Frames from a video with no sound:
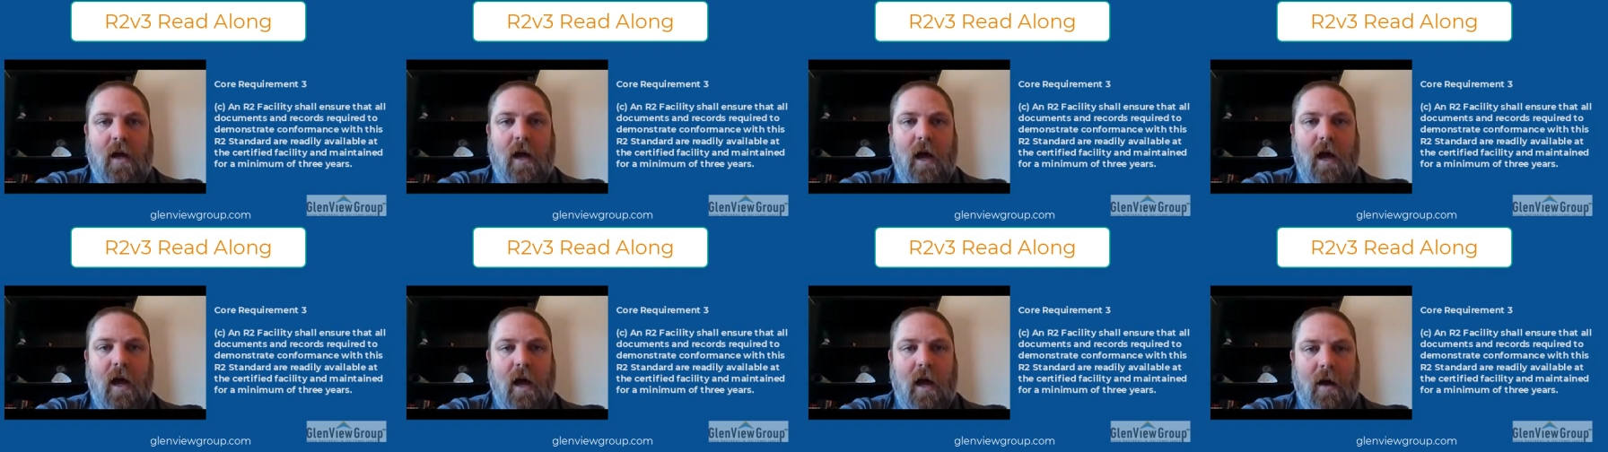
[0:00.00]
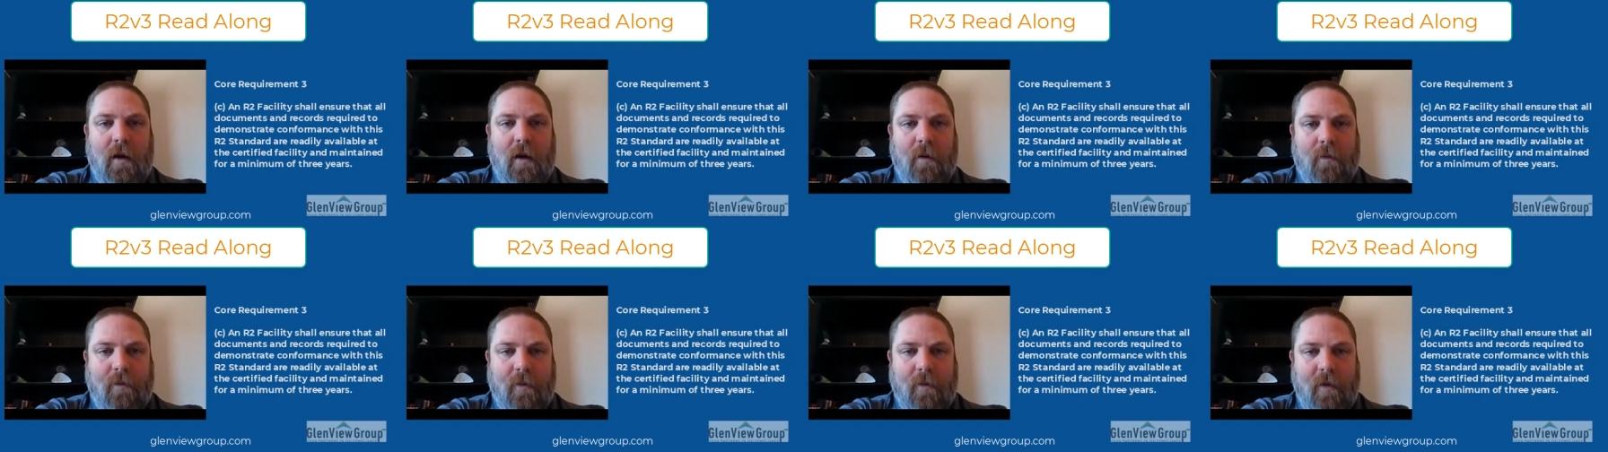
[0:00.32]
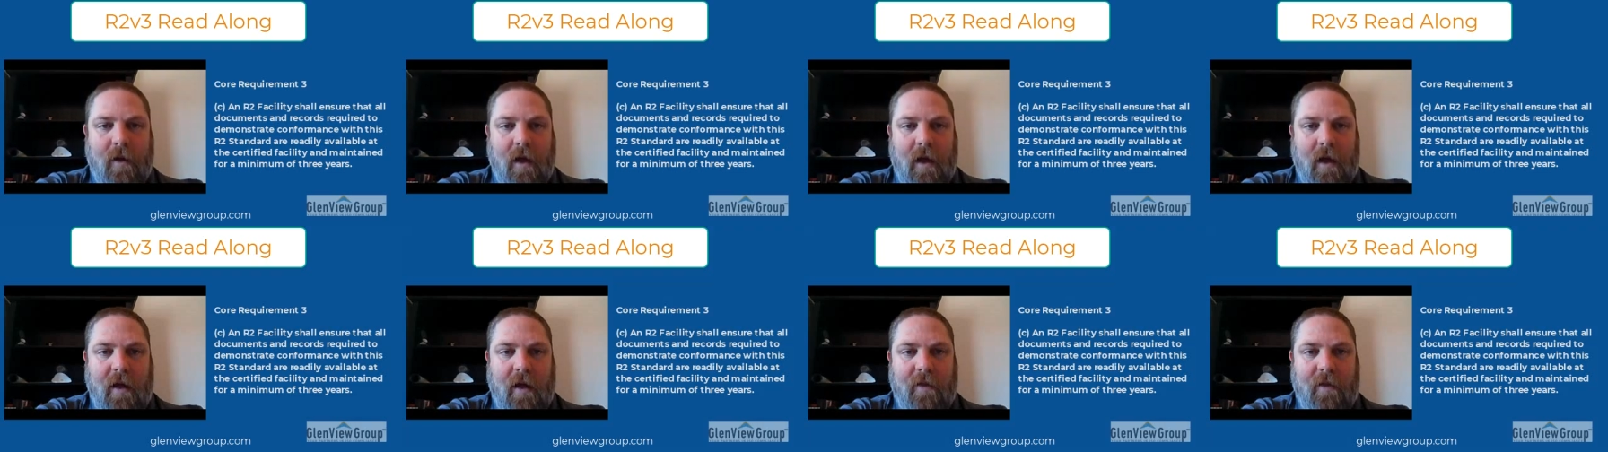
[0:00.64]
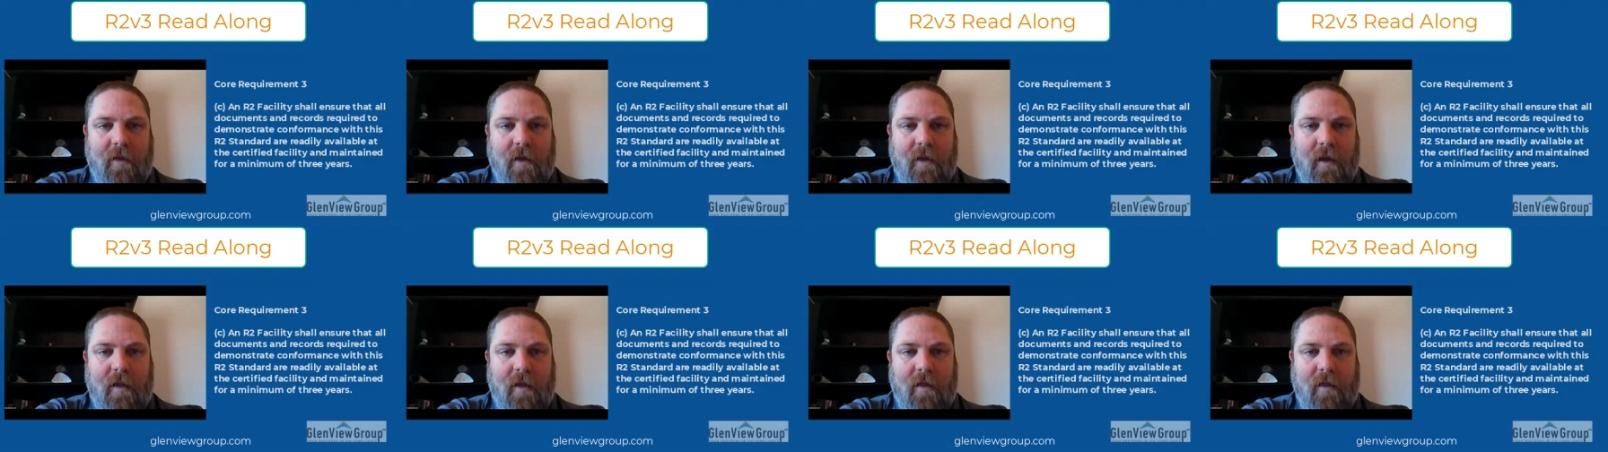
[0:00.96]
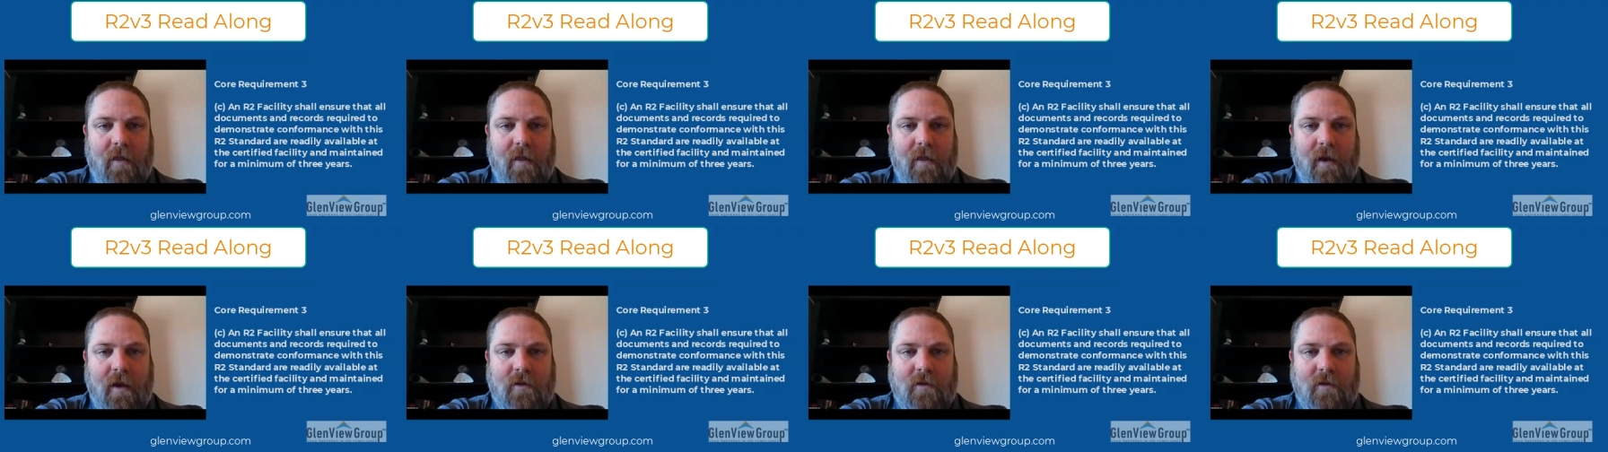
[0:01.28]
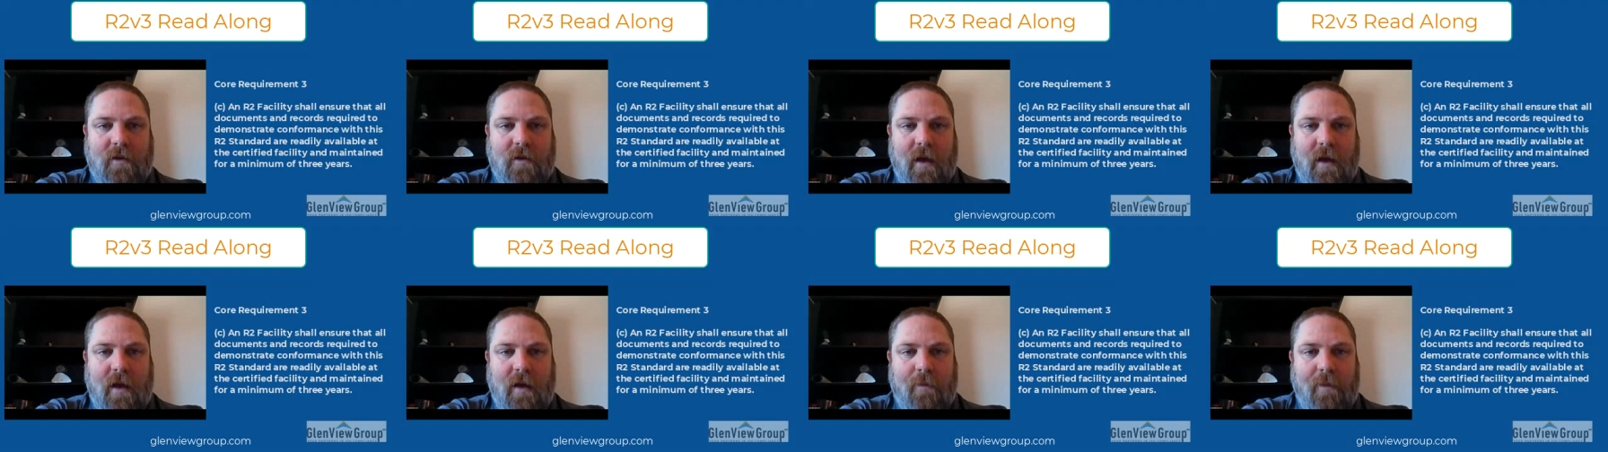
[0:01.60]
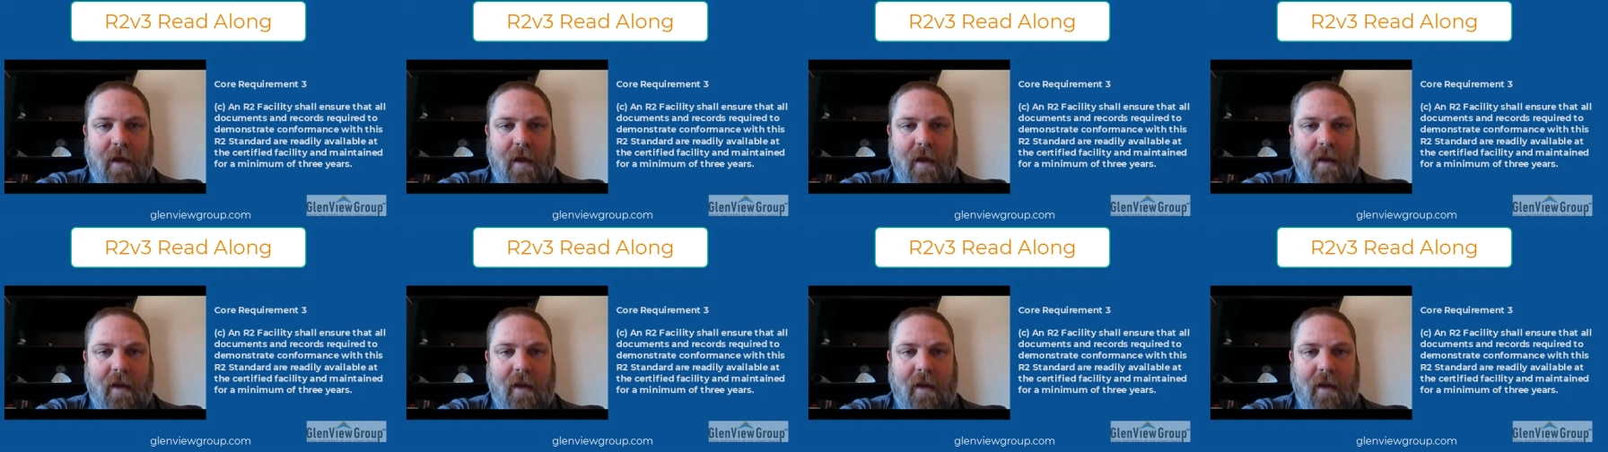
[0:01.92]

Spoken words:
And then things like